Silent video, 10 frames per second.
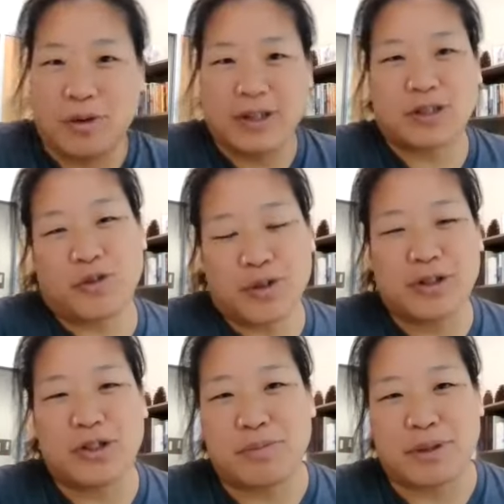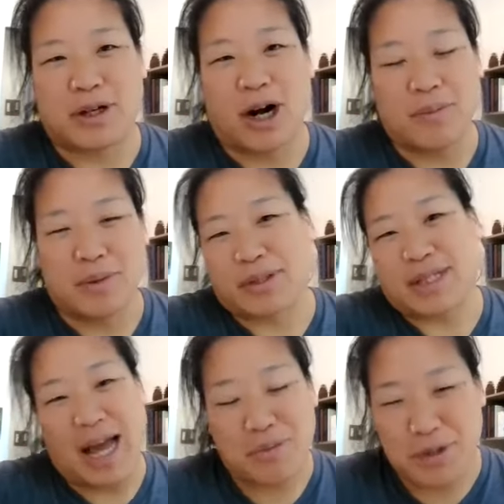fossil fuels, but the carbon was
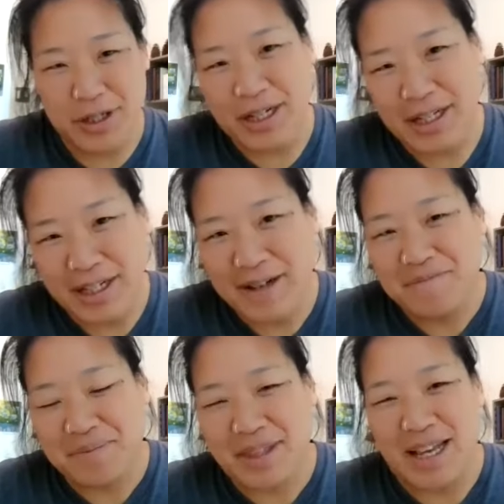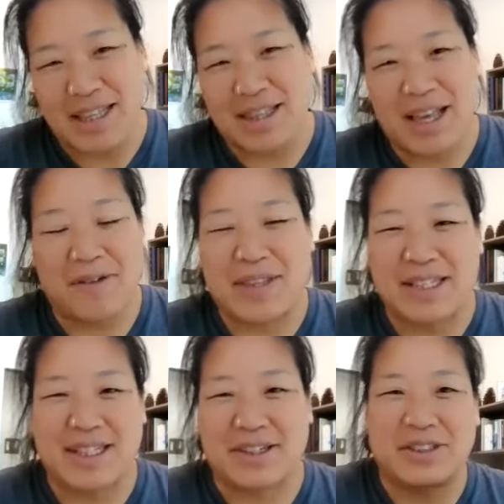captured. And then they have
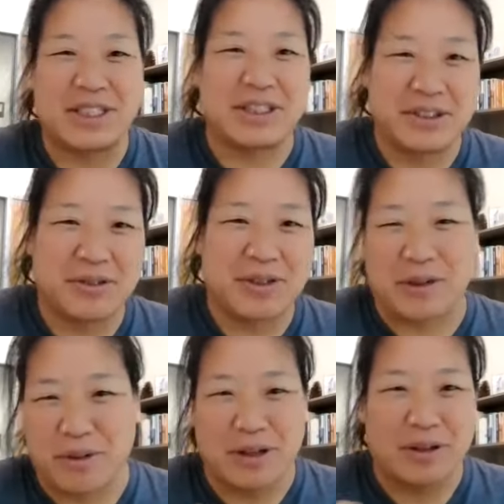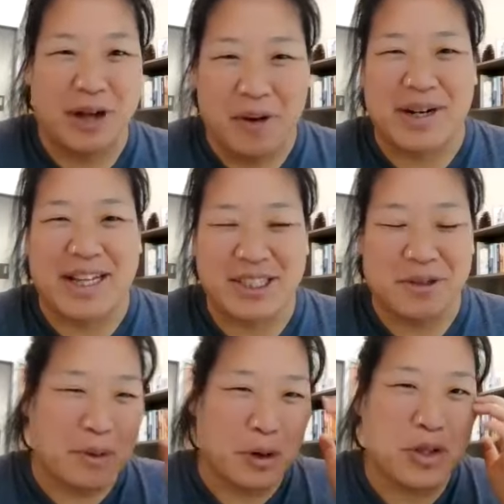things that are teal, which are a combination
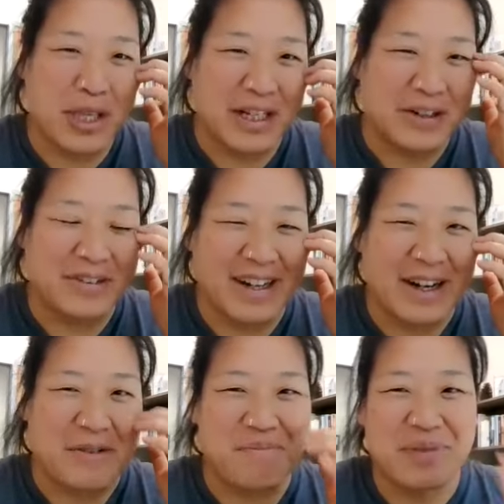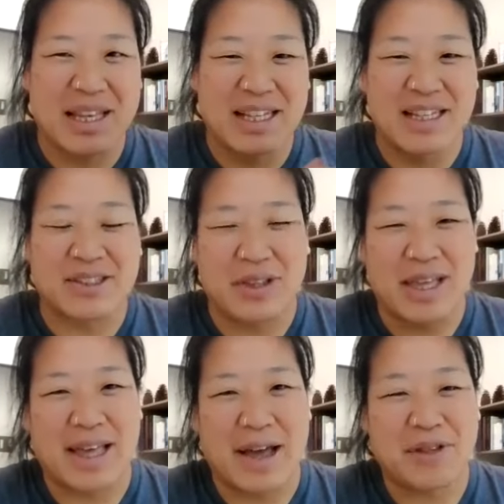of both, so
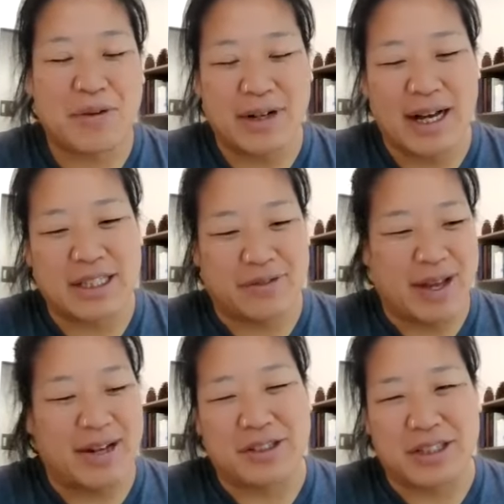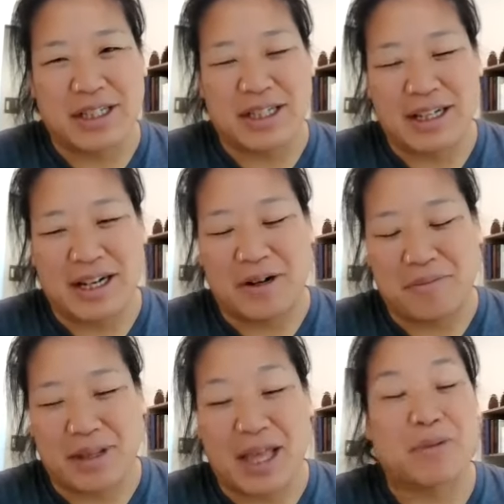they have different kinds of energy
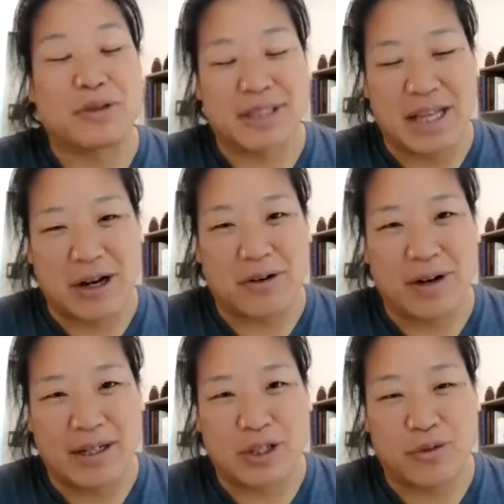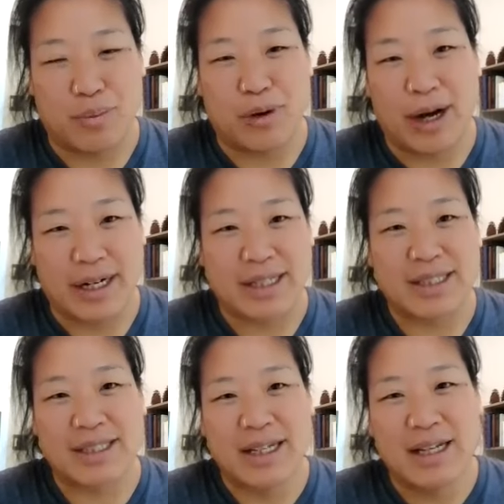labels now on different
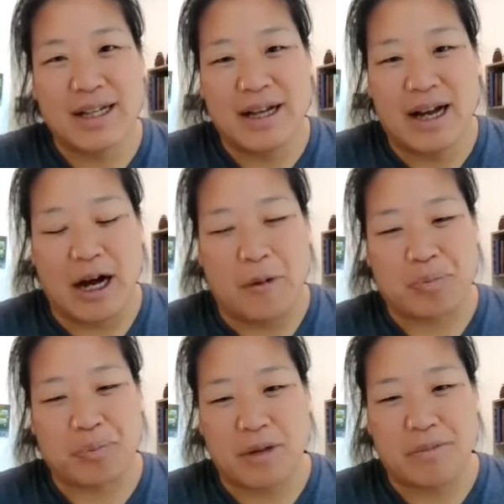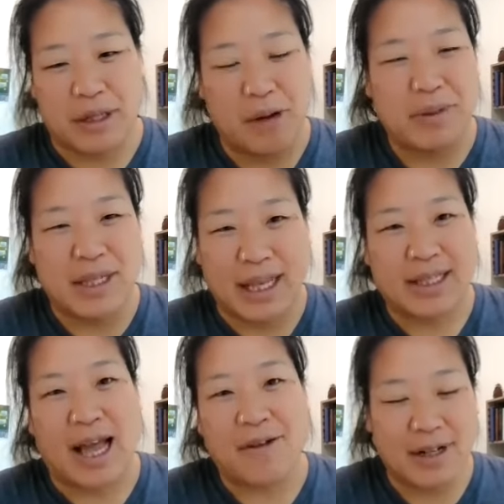products. But companies
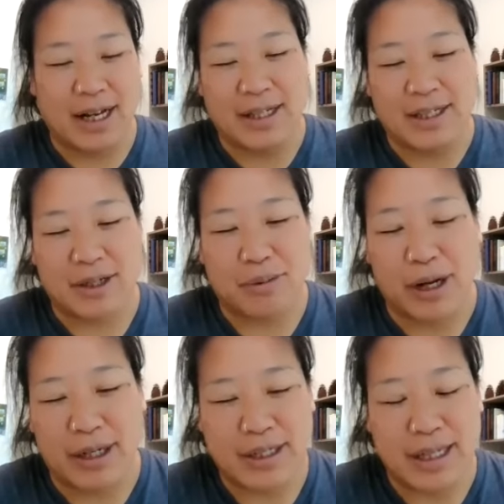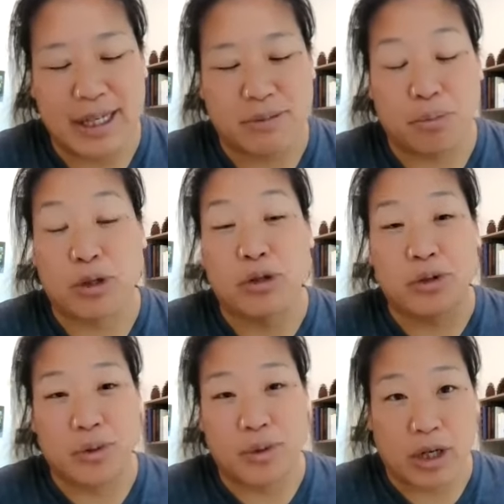like to advertise their products as
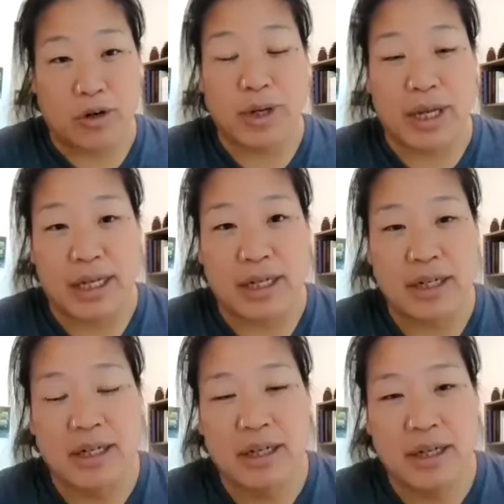blue or green,